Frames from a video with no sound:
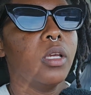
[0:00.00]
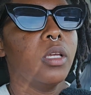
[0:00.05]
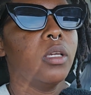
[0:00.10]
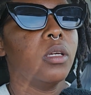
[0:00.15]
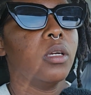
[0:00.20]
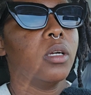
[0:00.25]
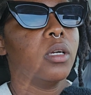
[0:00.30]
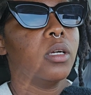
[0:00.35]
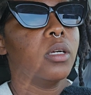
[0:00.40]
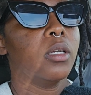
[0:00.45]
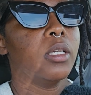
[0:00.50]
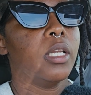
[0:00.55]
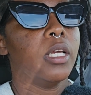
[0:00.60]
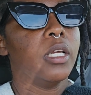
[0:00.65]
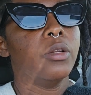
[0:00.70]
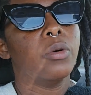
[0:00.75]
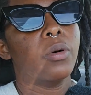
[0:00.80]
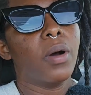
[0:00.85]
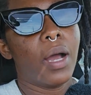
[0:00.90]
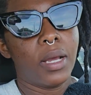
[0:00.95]
they
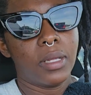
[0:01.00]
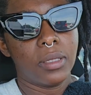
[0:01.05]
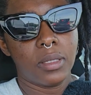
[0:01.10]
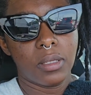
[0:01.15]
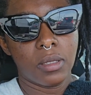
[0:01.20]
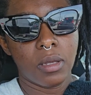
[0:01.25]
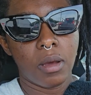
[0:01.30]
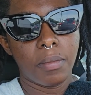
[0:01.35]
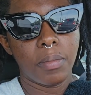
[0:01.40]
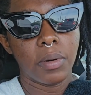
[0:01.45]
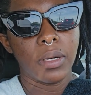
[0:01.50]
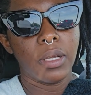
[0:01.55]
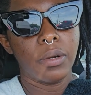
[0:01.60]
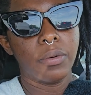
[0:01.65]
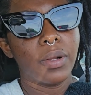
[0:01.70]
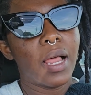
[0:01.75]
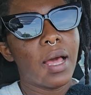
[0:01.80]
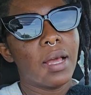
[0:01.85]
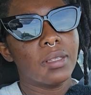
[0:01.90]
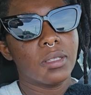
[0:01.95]
don't answer, but they
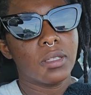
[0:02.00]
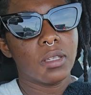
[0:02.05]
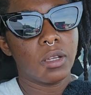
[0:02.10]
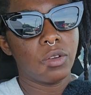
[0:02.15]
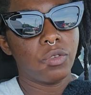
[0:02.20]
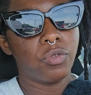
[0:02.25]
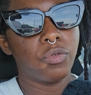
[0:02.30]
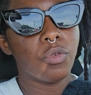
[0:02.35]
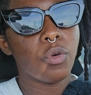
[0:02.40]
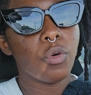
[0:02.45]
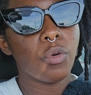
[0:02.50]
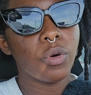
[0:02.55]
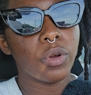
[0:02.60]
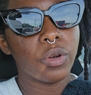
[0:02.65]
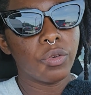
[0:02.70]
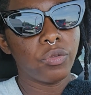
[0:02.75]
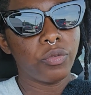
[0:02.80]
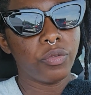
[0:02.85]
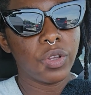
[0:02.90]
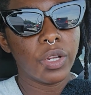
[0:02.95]
will answer the
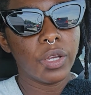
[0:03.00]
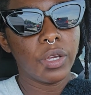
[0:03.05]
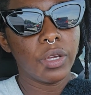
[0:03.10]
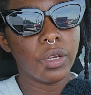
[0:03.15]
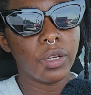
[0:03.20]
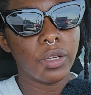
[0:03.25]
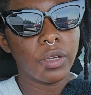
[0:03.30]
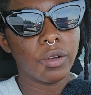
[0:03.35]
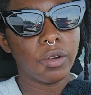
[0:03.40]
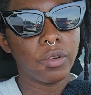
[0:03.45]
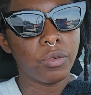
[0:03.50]
phone for the